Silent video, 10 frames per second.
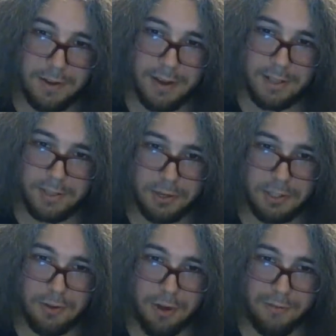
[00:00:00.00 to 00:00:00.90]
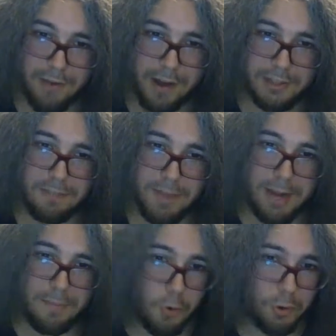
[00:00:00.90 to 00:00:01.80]
It took Star Fox and made
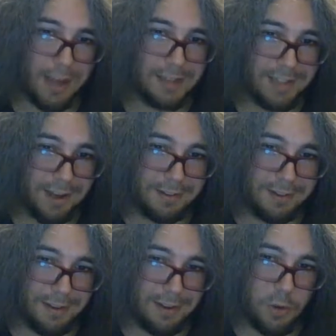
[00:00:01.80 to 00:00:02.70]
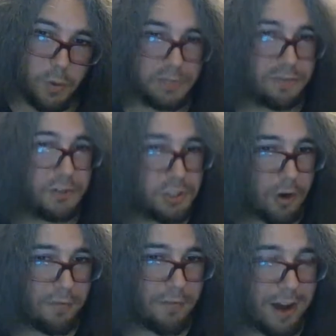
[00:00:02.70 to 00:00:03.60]
it more like Zelda, which for
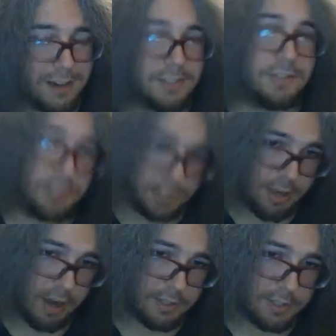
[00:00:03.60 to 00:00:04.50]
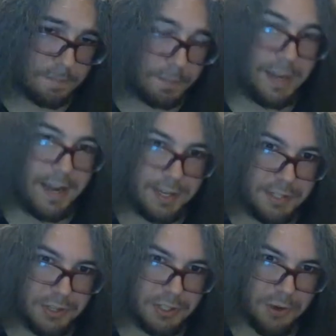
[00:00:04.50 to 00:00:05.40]
Star Fox sucks. It
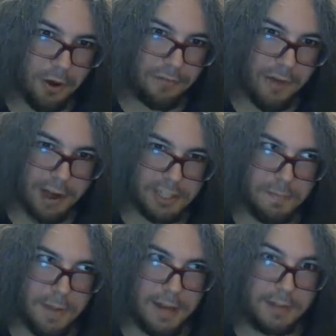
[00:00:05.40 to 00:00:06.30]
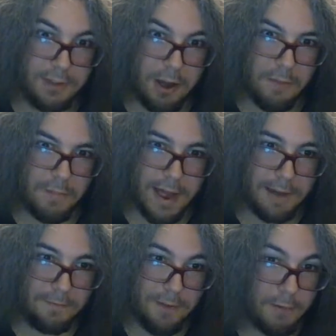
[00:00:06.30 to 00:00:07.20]
took Star Fox and made it dumb
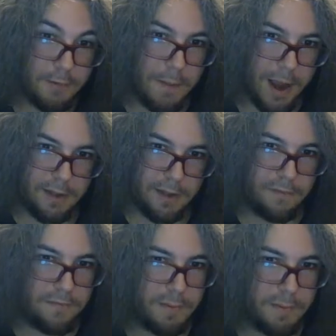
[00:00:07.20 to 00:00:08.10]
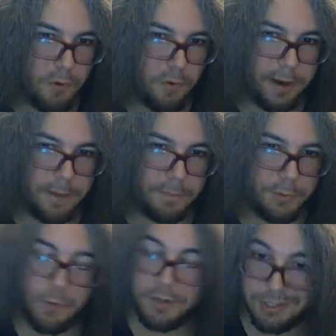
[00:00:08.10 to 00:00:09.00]
and very repetitive and very boring,
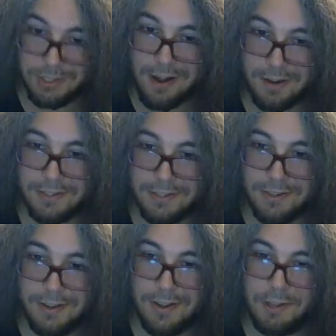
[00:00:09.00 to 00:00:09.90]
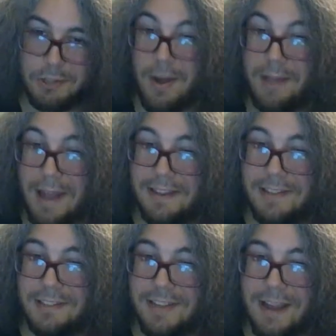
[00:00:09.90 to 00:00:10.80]
which sucks. Do I like
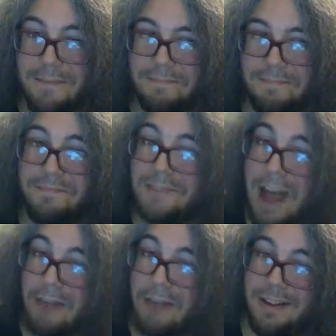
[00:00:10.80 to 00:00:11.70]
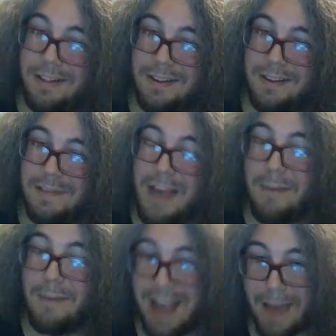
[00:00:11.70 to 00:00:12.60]
this game? Not really. Am
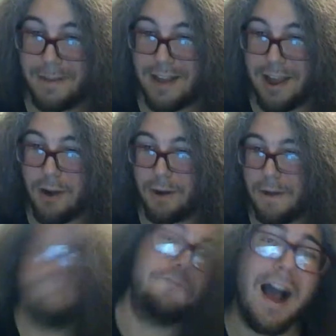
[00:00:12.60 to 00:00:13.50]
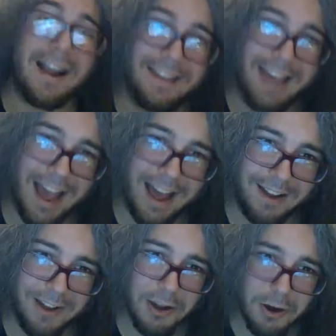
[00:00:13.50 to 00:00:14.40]
I happy I own it? Fuck yeah!
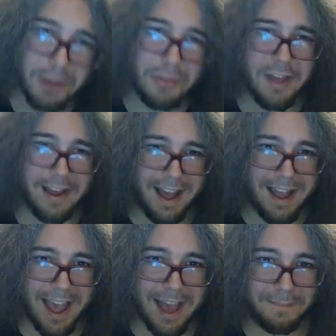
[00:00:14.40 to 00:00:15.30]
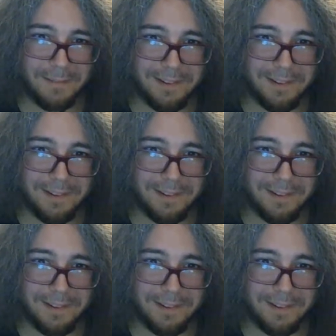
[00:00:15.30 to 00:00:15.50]
Who do you think I am?